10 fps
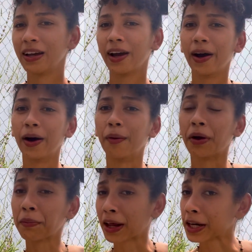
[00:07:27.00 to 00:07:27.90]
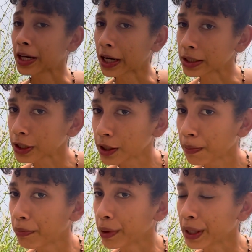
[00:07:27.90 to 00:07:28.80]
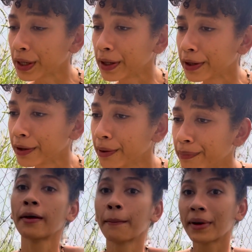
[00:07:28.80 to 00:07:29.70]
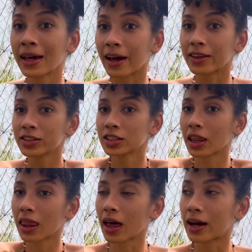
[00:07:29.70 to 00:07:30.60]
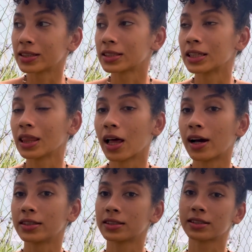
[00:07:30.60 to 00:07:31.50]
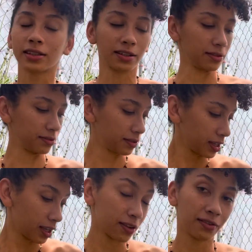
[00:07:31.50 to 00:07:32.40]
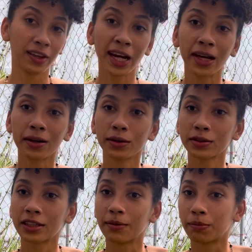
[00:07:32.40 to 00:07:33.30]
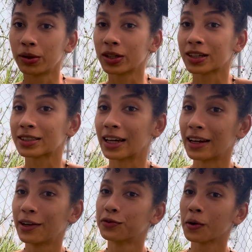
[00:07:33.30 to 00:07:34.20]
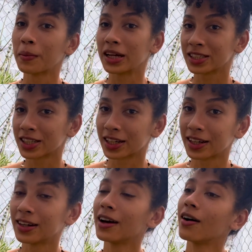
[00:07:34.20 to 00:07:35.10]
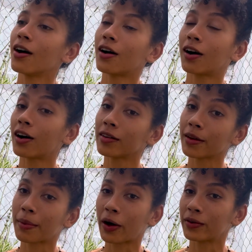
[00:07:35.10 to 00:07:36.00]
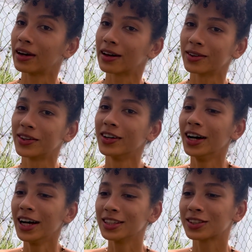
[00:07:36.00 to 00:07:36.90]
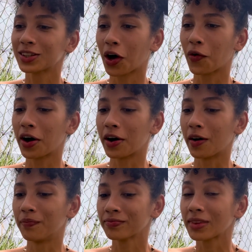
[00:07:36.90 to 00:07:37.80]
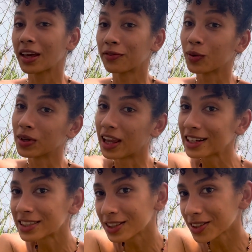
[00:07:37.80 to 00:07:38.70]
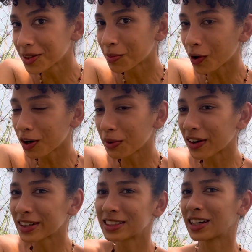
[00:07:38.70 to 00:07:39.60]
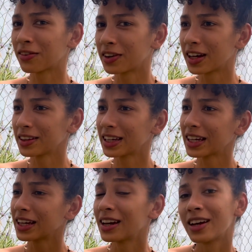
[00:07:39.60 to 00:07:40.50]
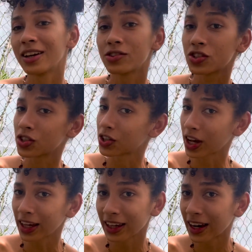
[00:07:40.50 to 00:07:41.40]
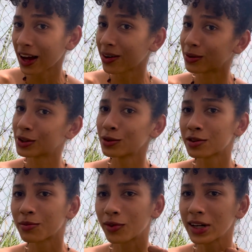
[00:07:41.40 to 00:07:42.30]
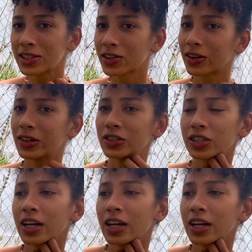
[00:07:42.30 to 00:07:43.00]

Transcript: I'm not a doctor, but yeah, there's lots and lots of videos and books and information all about nettle. So if you would like to learn more about it, definitely check it out. Do some research.